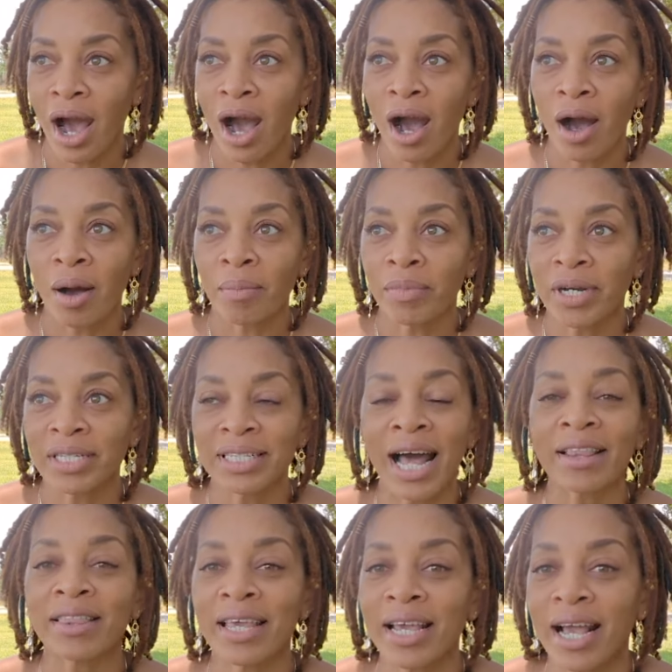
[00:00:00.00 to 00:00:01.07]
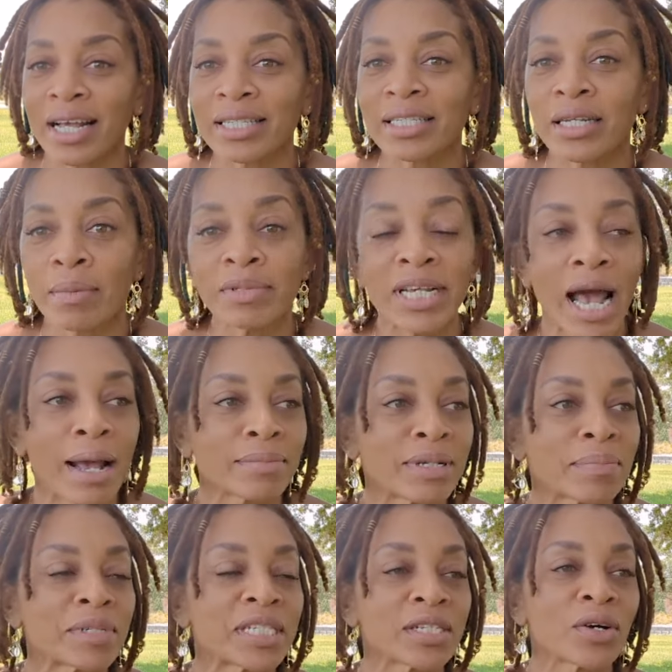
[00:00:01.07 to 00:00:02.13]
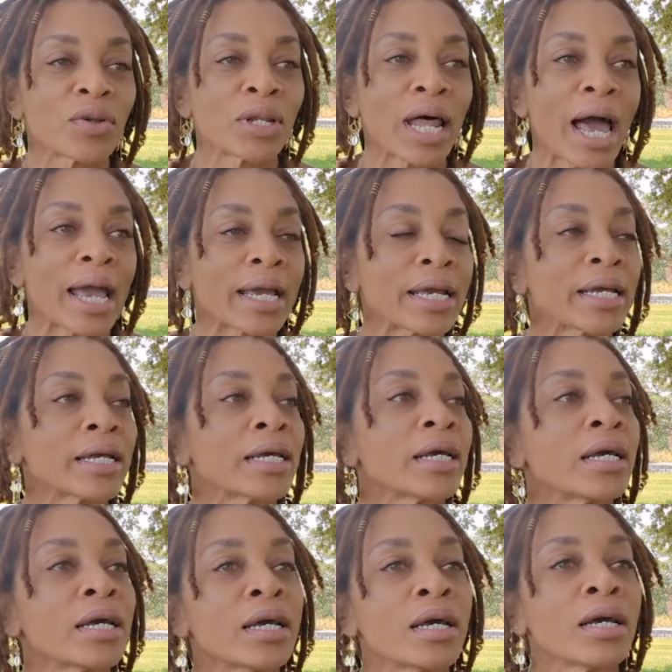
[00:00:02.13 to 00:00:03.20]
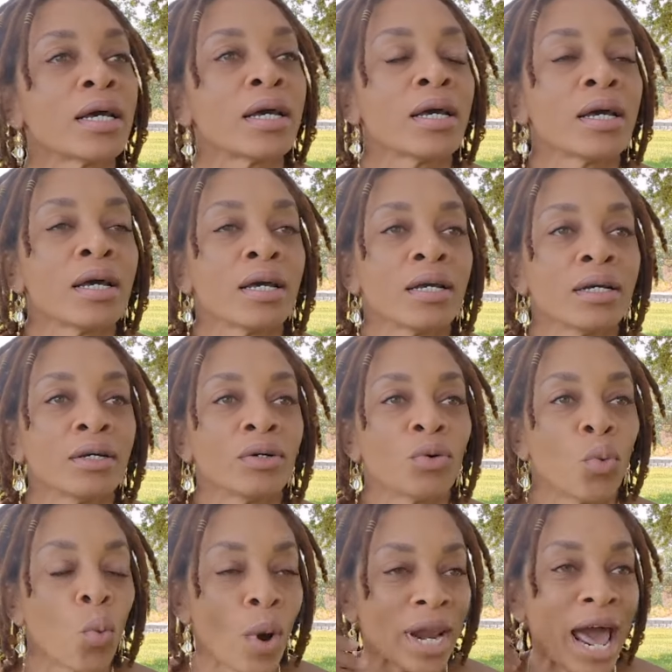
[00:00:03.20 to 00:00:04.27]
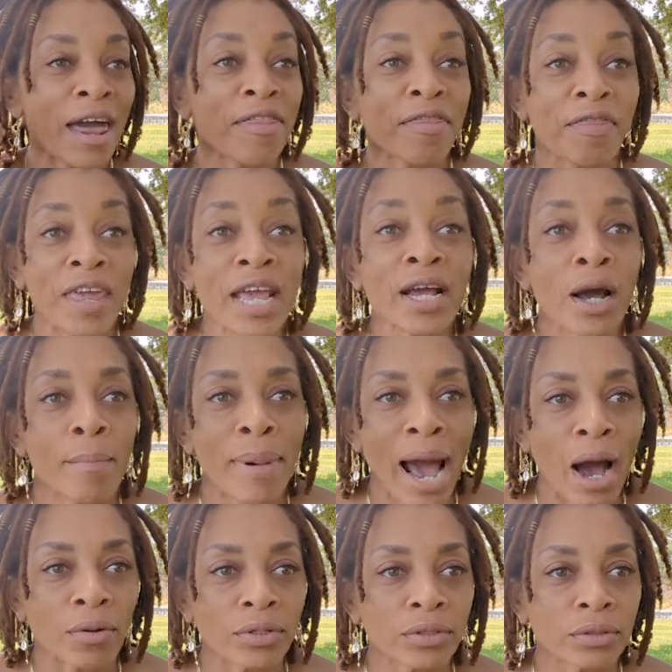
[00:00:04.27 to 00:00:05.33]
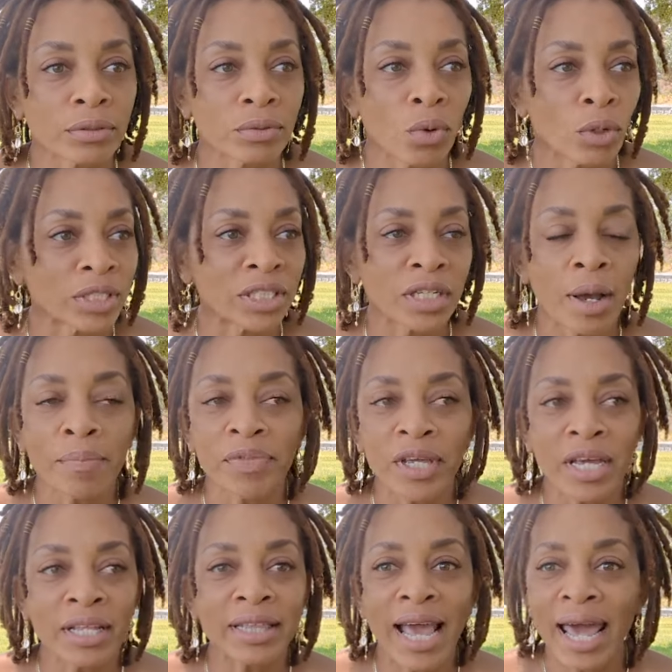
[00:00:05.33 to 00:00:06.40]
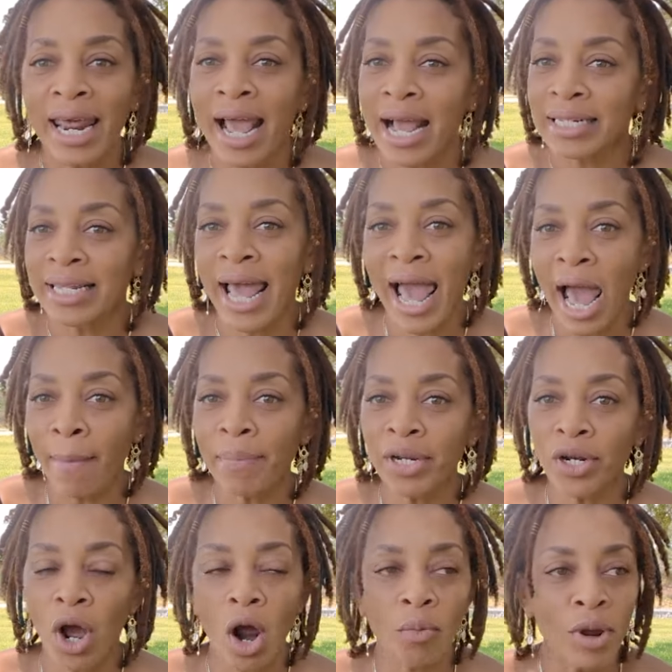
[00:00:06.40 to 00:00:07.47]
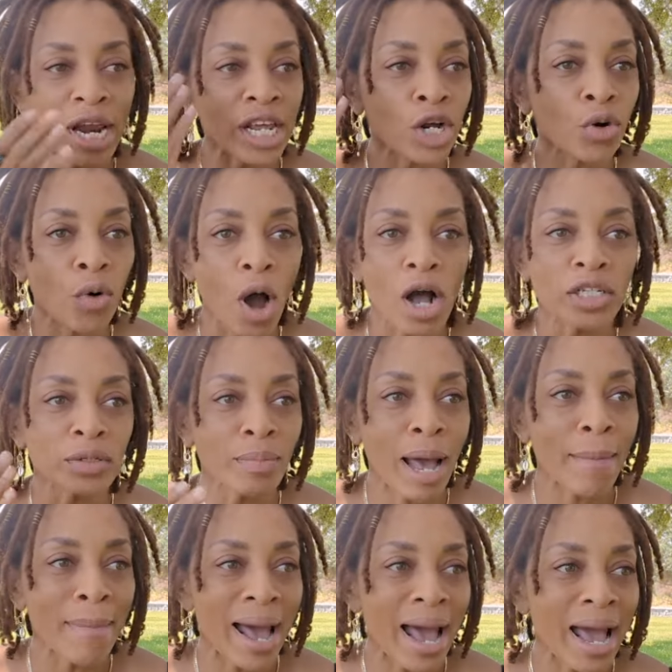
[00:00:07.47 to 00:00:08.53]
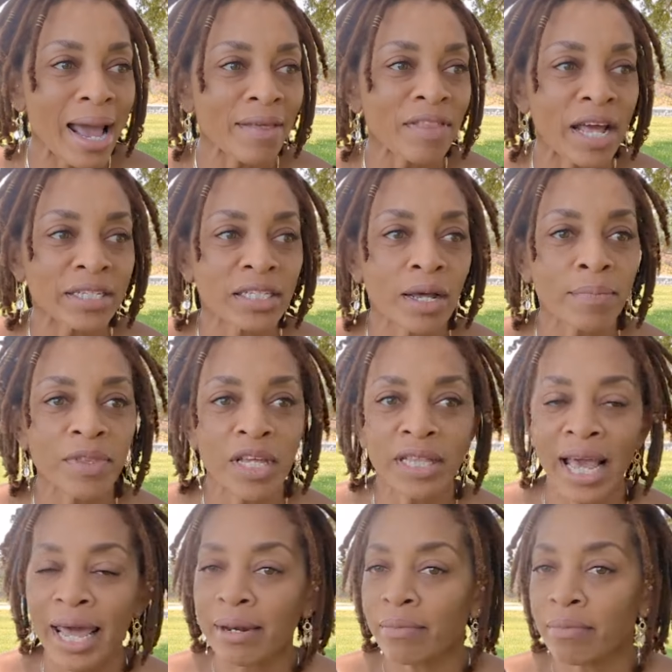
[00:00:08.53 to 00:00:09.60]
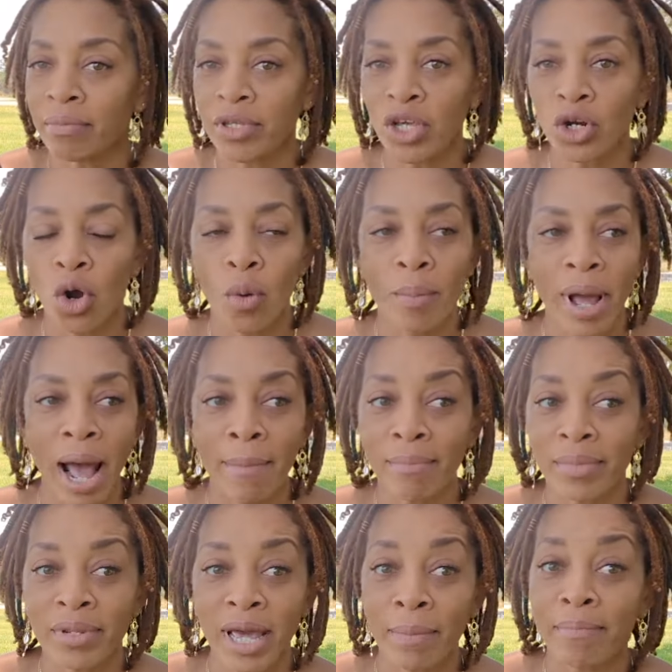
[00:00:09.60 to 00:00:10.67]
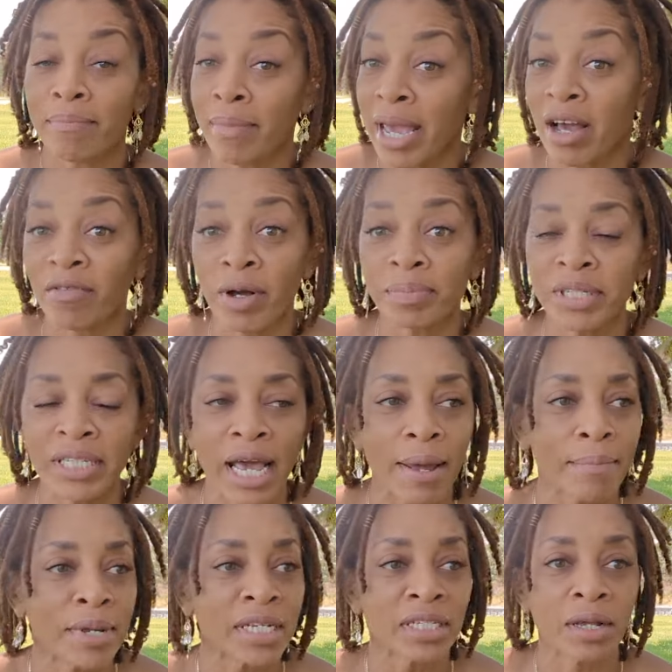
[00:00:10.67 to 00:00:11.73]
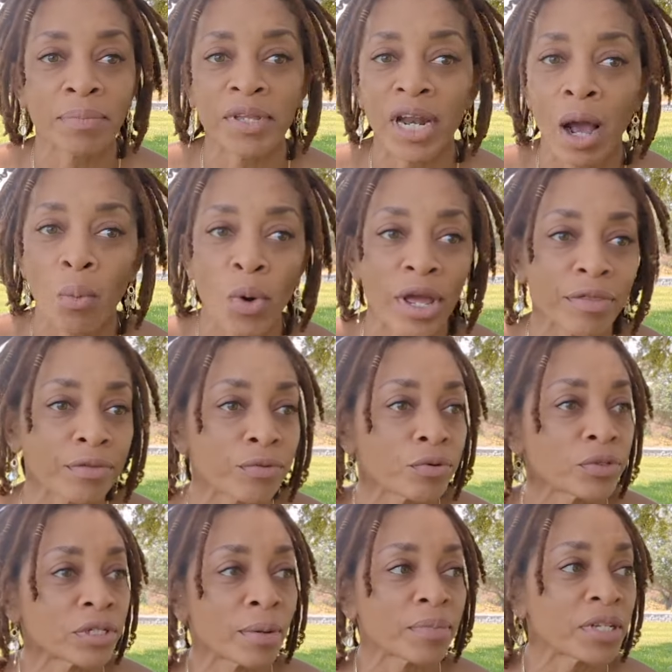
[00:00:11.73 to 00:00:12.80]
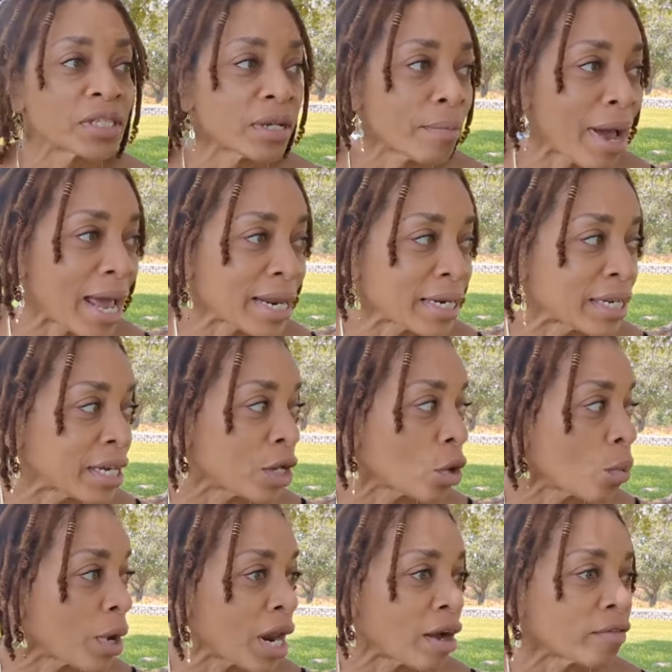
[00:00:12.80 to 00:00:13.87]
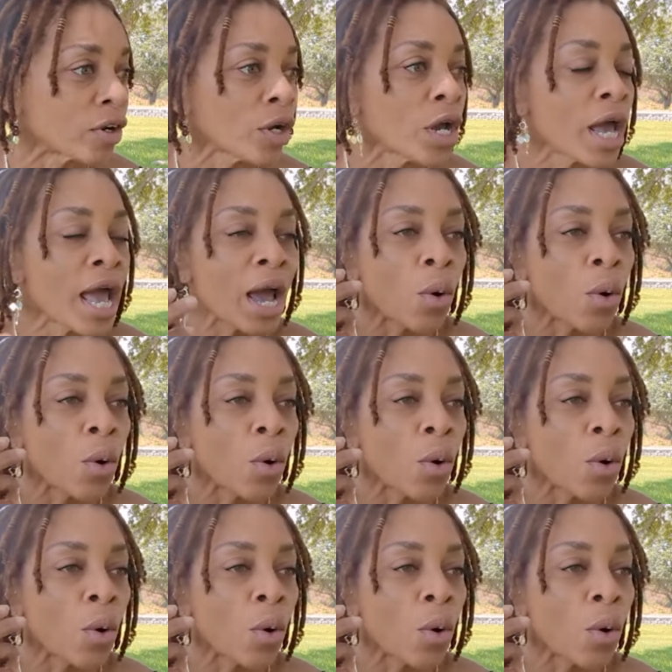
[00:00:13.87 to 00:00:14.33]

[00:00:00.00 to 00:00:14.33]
Um, cuz I think sometimes I'm still like when I think about or something that has happened already crossed my mind that's something that you know I'm, um, that may have upset me something i went through something somebody did or whatever